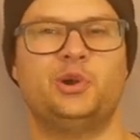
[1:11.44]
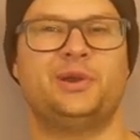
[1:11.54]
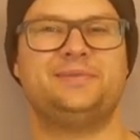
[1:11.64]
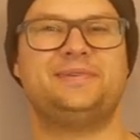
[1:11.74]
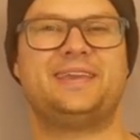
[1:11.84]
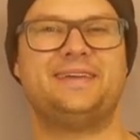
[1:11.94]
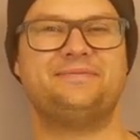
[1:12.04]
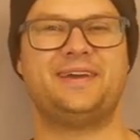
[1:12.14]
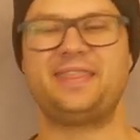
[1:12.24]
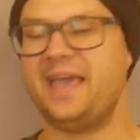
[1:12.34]
joy to begin
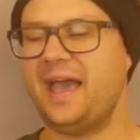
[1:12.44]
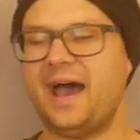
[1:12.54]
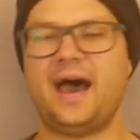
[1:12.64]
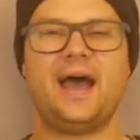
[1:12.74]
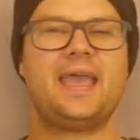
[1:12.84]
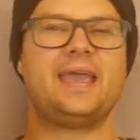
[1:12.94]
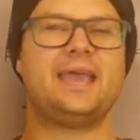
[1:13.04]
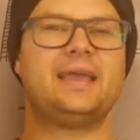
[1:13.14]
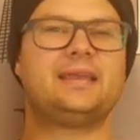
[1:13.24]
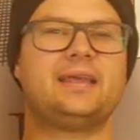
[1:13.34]
with. Uh, it,
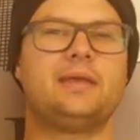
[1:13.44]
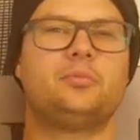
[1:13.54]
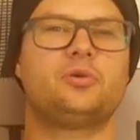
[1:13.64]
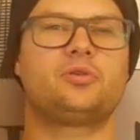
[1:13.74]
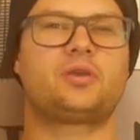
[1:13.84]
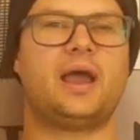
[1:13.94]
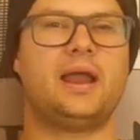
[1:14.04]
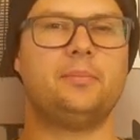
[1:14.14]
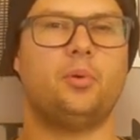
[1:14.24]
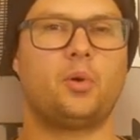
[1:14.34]
it, it was
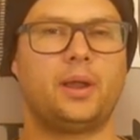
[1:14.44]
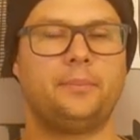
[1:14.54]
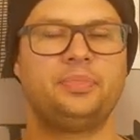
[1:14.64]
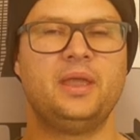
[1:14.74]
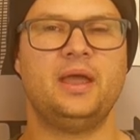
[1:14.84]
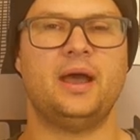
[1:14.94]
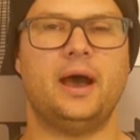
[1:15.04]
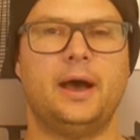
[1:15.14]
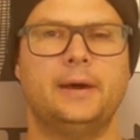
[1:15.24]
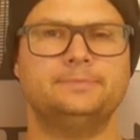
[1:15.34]
kind of boring.
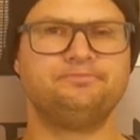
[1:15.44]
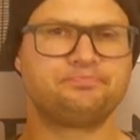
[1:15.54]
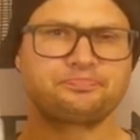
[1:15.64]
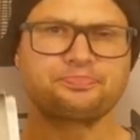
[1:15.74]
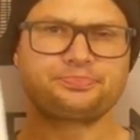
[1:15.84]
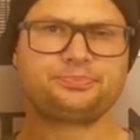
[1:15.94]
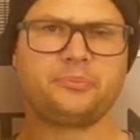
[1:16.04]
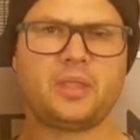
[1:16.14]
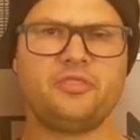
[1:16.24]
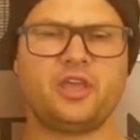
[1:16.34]
Um,
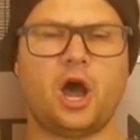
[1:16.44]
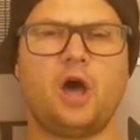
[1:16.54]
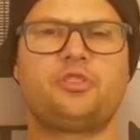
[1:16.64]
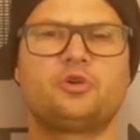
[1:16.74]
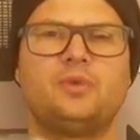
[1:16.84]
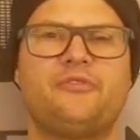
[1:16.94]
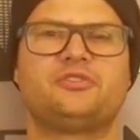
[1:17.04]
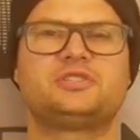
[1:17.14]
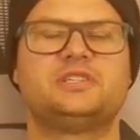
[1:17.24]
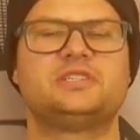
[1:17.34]
the author
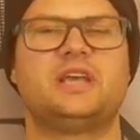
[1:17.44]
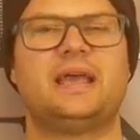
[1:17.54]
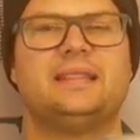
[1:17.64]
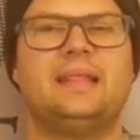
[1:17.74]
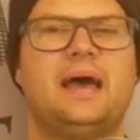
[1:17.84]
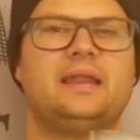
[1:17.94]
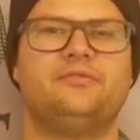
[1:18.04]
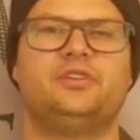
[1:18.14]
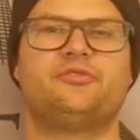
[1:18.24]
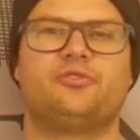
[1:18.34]
references a lot
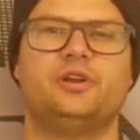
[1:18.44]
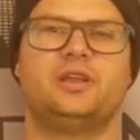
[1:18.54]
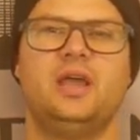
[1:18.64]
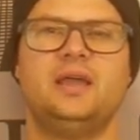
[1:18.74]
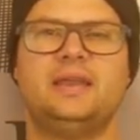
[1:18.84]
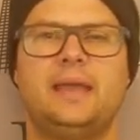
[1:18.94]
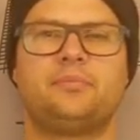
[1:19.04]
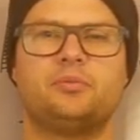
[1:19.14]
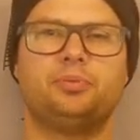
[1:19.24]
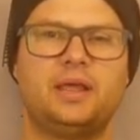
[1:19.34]
of different
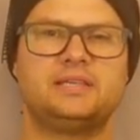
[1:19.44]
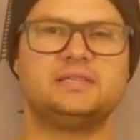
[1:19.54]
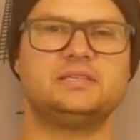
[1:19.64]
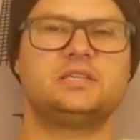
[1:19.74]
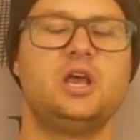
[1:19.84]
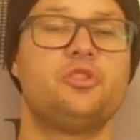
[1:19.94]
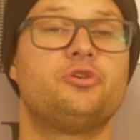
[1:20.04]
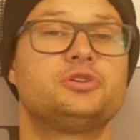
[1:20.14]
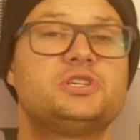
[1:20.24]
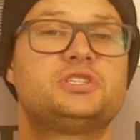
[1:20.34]
names and places.
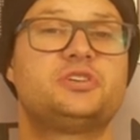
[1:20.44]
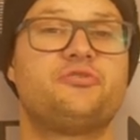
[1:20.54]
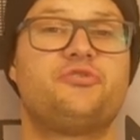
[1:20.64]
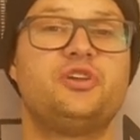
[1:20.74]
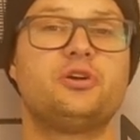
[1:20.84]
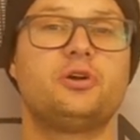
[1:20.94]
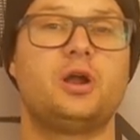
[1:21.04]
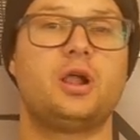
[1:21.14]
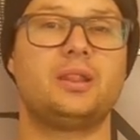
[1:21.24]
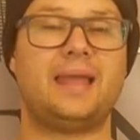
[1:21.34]
There's a
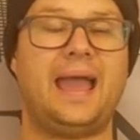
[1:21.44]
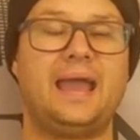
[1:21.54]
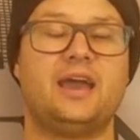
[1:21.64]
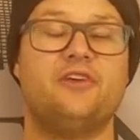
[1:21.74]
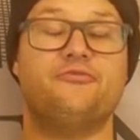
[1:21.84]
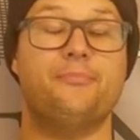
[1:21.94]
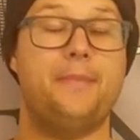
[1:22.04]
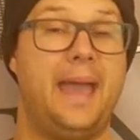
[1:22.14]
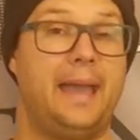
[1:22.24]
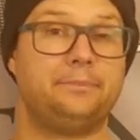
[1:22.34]
severe lack of
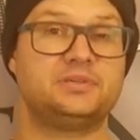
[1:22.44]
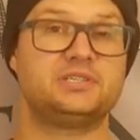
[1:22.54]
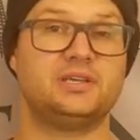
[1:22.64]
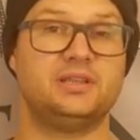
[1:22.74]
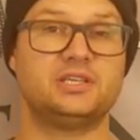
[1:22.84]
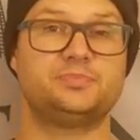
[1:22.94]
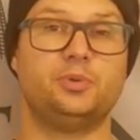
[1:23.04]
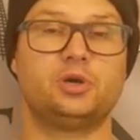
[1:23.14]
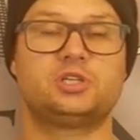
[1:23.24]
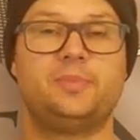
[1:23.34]
maps in this
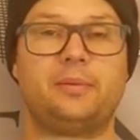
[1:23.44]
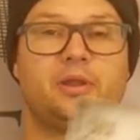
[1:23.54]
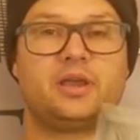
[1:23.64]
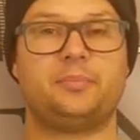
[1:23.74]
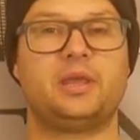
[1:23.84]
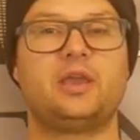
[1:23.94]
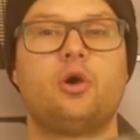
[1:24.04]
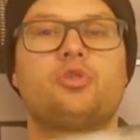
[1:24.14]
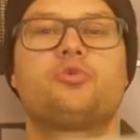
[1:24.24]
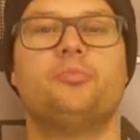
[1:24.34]
book to be able to, I mean, he
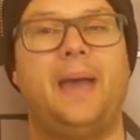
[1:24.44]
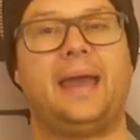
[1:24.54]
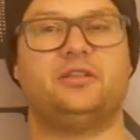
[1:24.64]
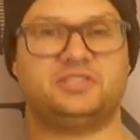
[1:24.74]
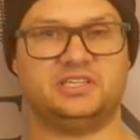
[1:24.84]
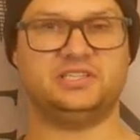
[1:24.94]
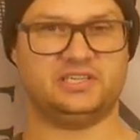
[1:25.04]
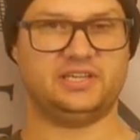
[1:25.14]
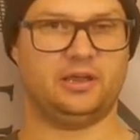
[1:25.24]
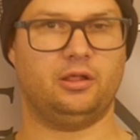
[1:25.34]
goes through battles in
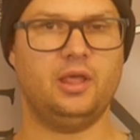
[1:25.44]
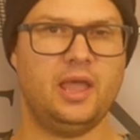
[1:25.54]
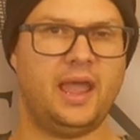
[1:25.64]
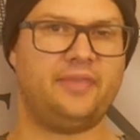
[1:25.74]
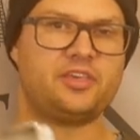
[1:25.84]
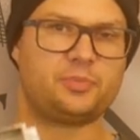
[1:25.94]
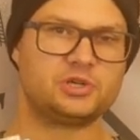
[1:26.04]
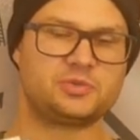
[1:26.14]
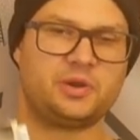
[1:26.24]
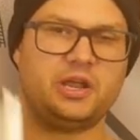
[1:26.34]
detail. And this
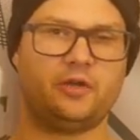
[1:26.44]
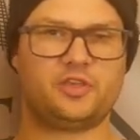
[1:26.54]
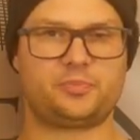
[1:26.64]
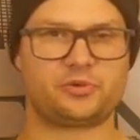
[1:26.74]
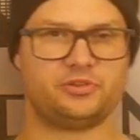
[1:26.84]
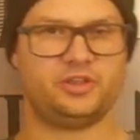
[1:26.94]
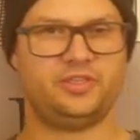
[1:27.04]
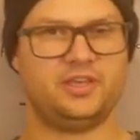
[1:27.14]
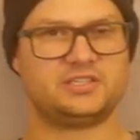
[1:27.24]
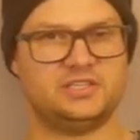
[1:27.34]
person went here, and this person did
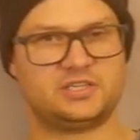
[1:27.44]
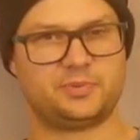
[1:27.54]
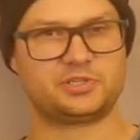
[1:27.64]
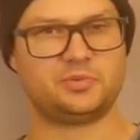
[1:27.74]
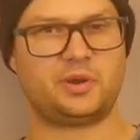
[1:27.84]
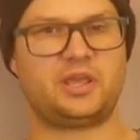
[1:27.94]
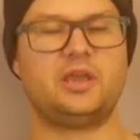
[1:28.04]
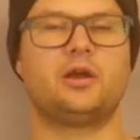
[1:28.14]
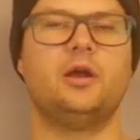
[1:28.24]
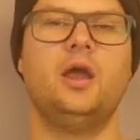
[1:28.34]
this, and this person went
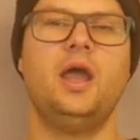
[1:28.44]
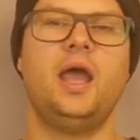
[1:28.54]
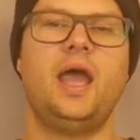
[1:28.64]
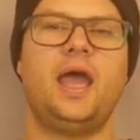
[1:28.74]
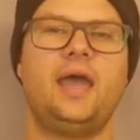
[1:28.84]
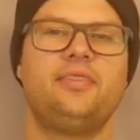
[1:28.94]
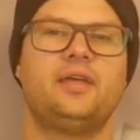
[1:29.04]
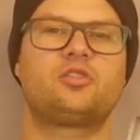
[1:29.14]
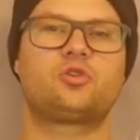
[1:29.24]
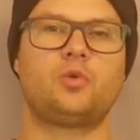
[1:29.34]
here. And
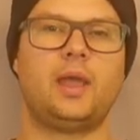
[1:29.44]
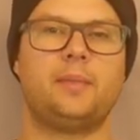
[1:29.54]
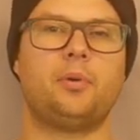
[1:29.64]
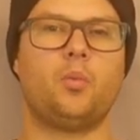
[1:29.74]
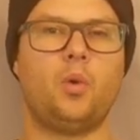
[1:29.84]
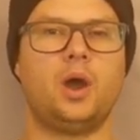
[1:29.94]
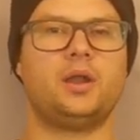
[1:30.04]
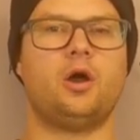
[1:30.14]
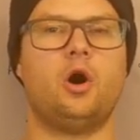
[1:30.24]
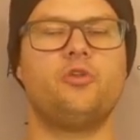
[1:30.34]
that's great, but
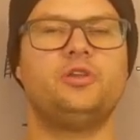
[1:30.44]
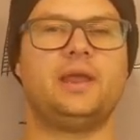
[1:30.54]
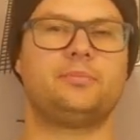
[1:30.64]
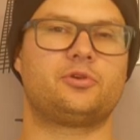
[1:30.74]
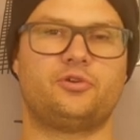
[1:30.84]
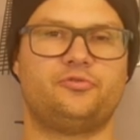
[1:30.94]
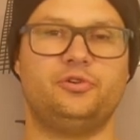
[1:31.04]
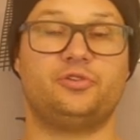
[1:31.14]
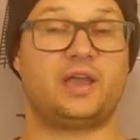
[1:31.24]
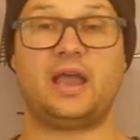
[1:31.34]
one, all the names are
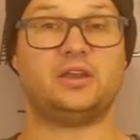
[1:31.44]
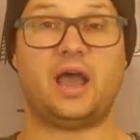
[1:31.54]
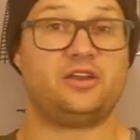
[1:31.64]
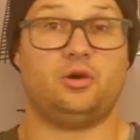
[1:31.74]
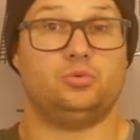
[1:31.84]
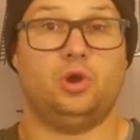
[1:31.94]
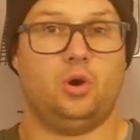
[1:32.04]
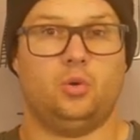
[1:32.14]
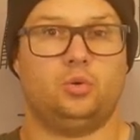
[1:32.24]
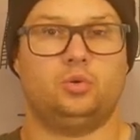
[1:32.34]
confusing. I, I don't
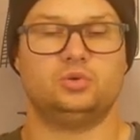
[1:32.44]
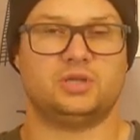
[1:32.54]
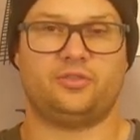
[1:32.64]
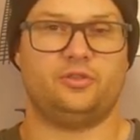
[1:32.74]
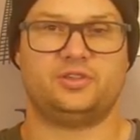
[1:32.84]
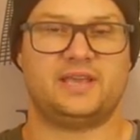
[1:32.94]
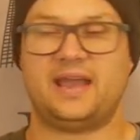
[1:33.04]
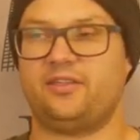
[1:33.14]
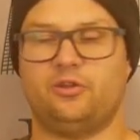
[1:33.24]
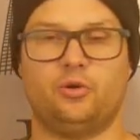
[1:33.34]
know who's on the
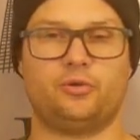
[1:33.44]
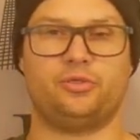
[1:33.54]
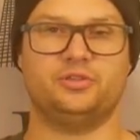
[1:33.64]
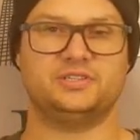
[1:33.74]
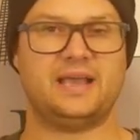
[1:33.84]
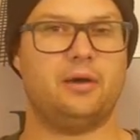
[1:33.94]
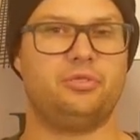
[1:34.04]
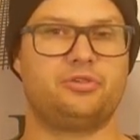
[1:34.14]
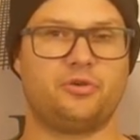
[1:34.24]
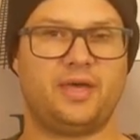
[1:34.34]
side of the north or the
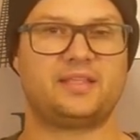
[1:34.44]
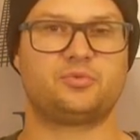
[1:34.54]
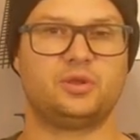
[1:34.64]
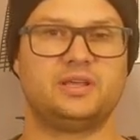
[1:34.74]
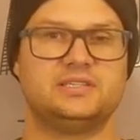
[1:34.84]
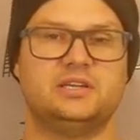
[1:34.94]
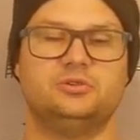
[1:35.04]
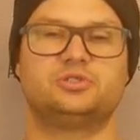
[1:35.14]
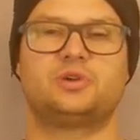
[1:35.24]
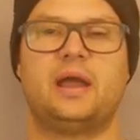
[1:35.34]
south, so that's really easy to
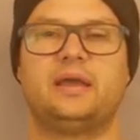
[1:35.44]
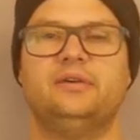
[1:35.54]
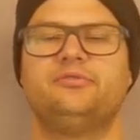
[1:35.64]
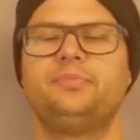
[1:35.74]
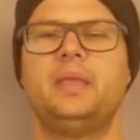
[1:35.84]
lose track of.